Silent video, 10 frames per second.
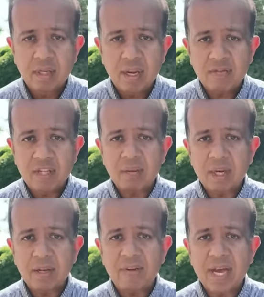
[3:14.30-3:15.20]
If you're in the
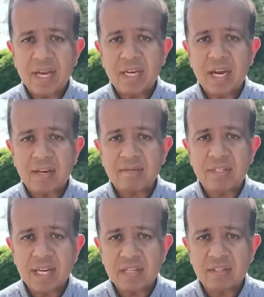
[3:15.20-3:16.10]
middle of any kind of
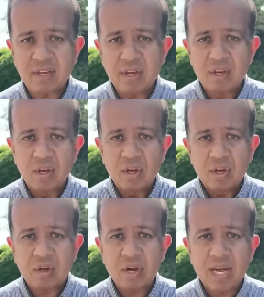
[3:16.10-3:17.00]
disaster,
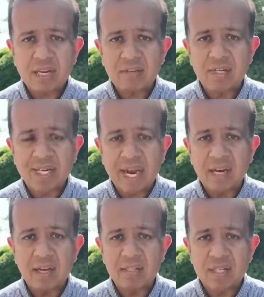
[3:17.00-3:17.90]
you can't actually
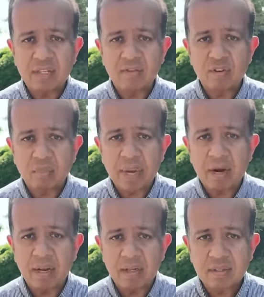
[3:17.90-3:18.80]
get a sense of your
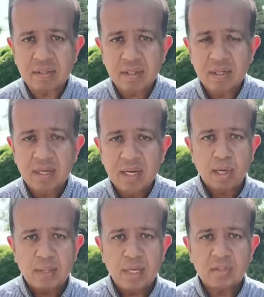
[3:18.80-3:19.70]
bearings.
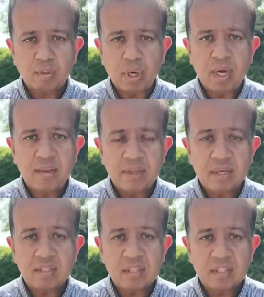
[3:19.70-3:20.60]
And that's why
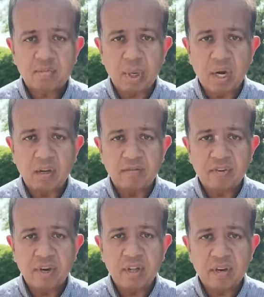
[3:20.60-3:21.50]
things can spiral
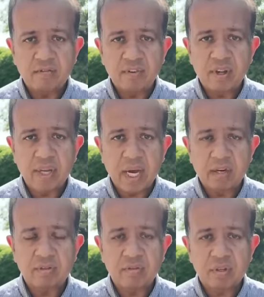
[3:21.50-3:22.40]
further and further
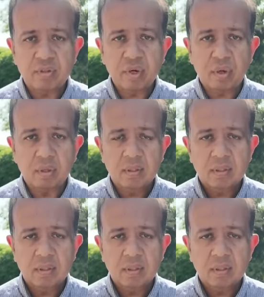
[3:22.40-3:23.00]
out of control.